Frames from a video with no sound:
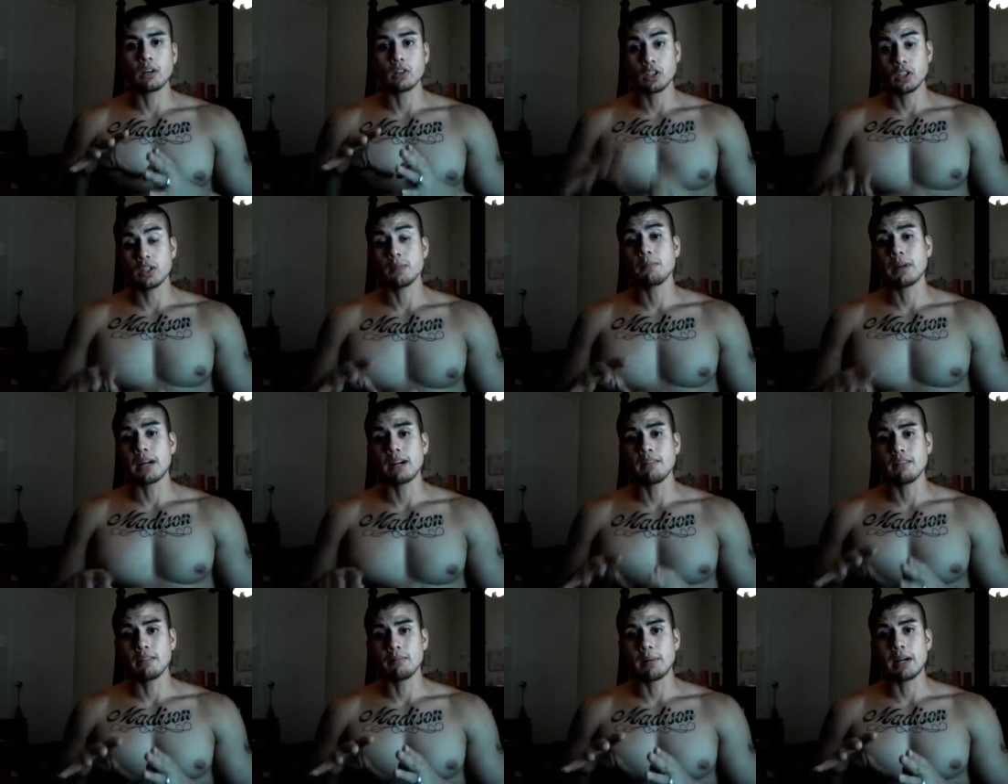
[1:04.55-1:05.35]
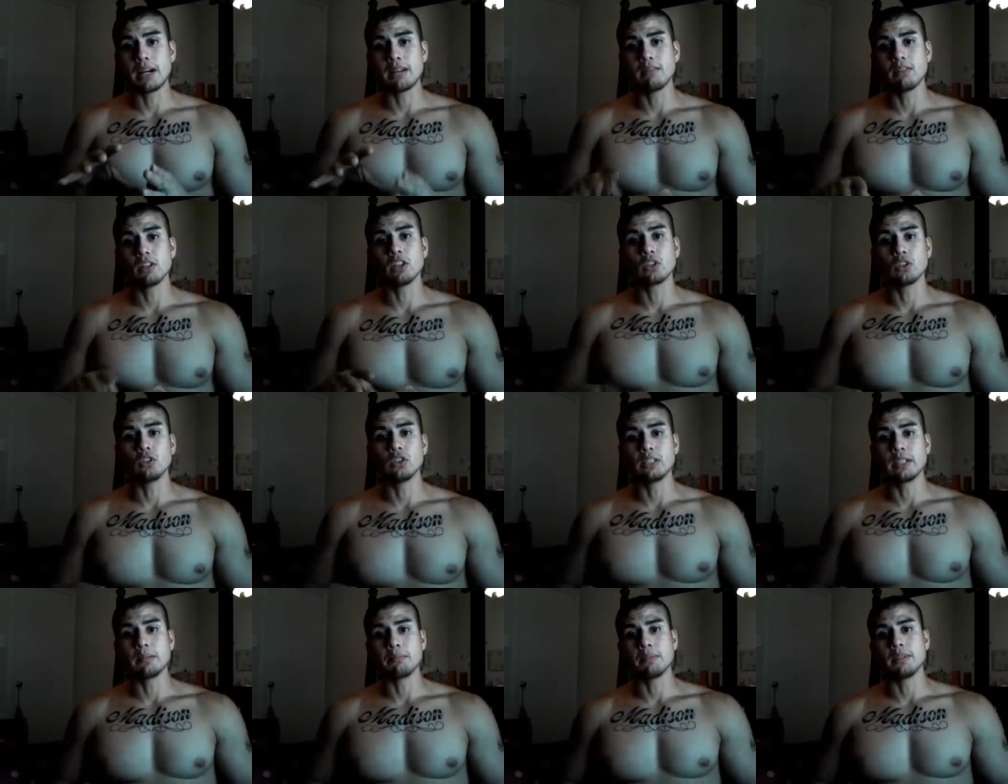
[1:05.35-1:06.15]
how good my, my
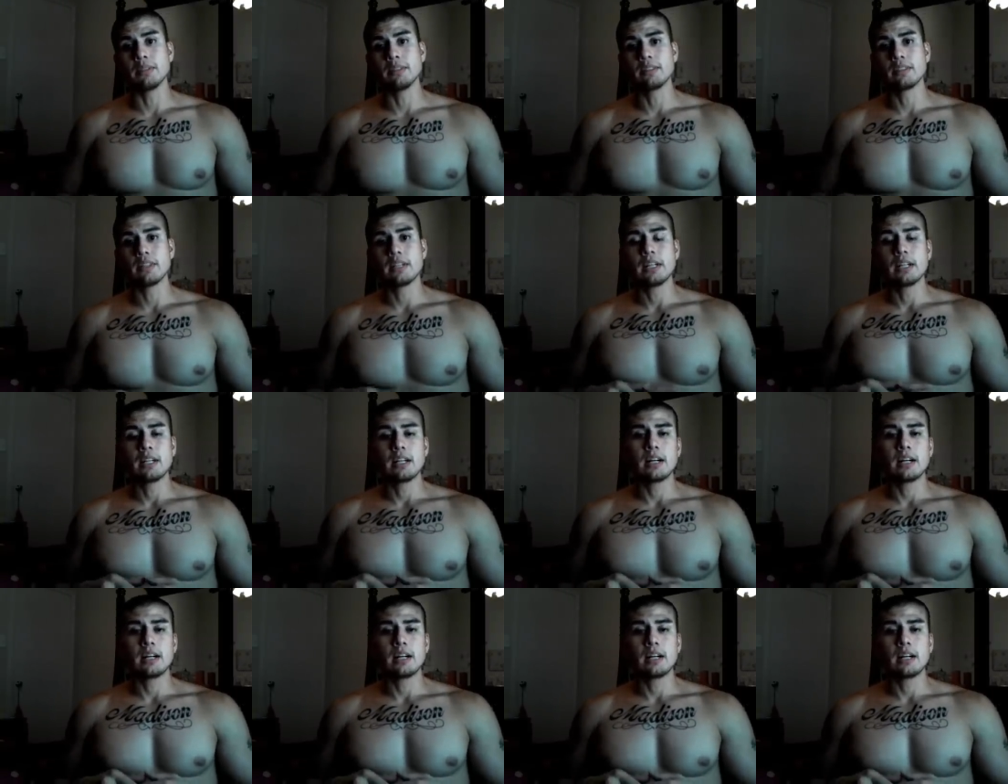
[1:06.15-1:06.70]
vertical leap is.